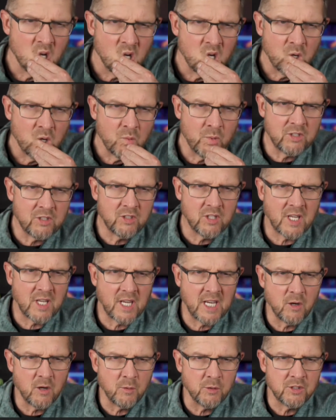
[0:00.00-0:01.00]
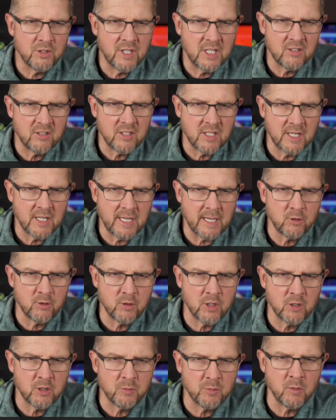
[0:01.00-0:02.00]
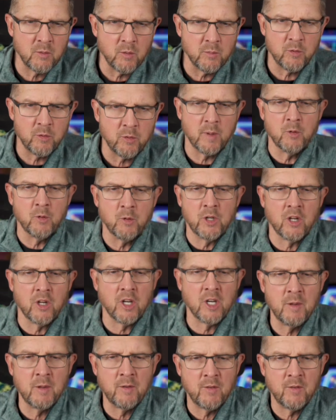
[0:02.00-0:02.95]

Richard Keogh was decent at Ipswich, but I wouldn't put my money on him.